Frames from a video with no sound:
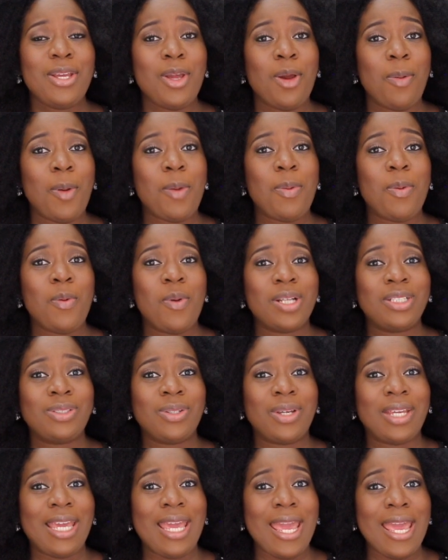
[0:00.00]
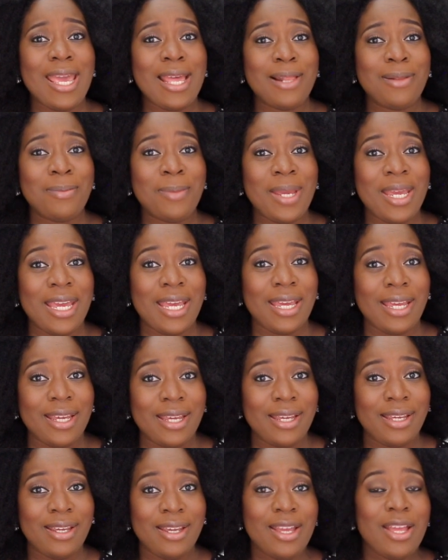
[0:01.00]
You people want to kill
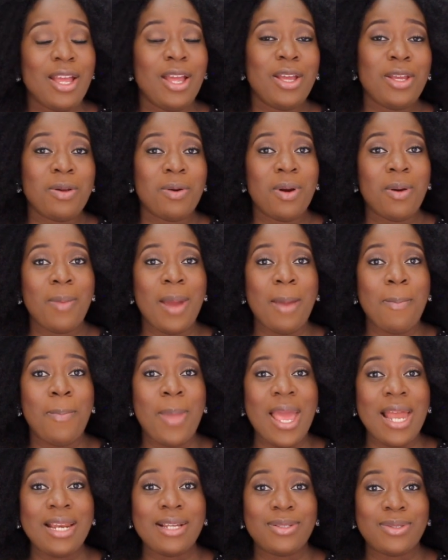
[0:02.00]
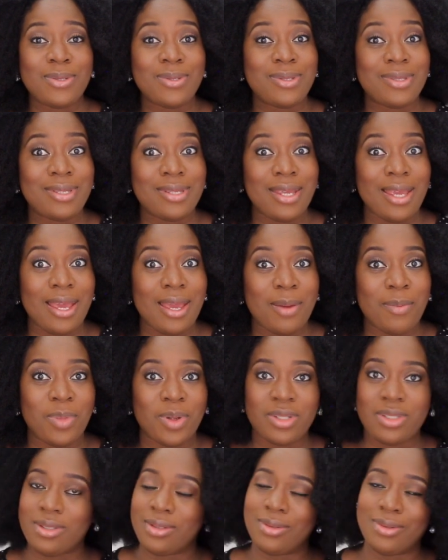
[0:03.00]
me. You want my belly to tear,
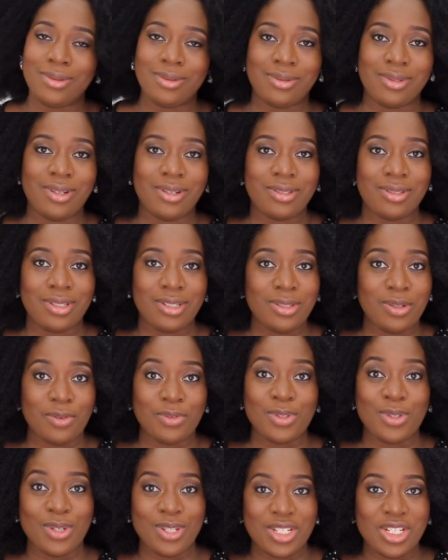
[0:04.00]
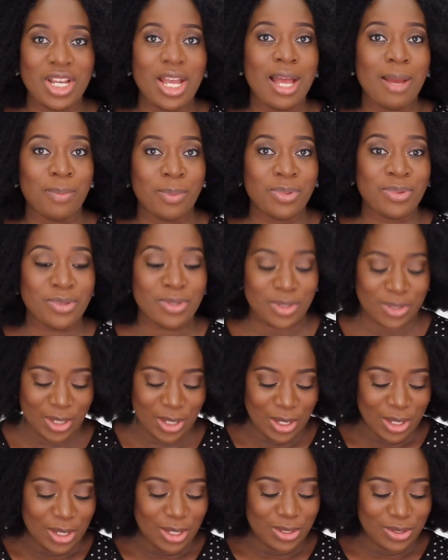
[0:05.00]
but no, nothing of such happened.
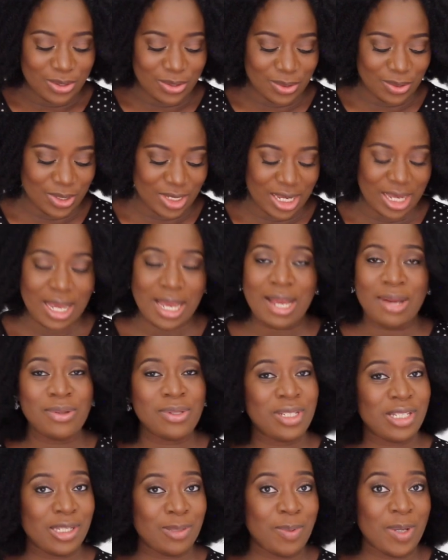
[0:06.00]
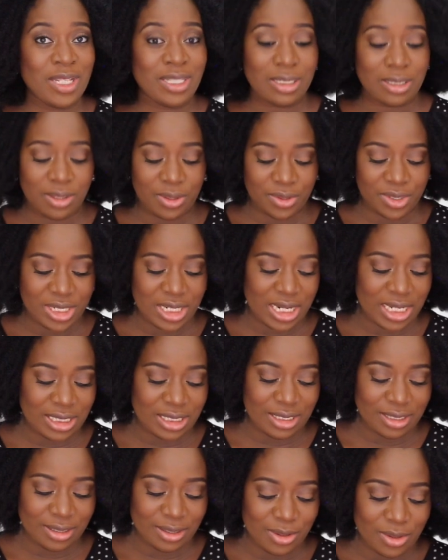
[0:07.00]
So yeah, I only spent 3
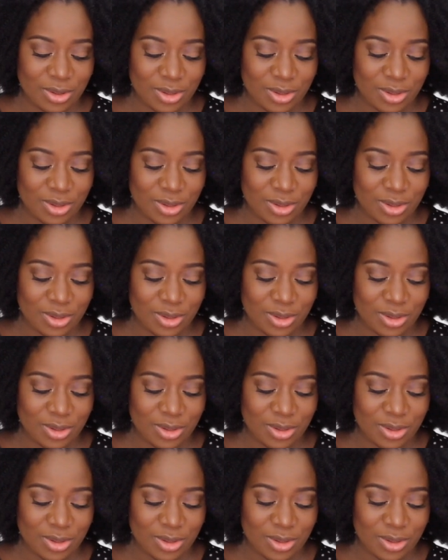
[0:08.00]
nights in the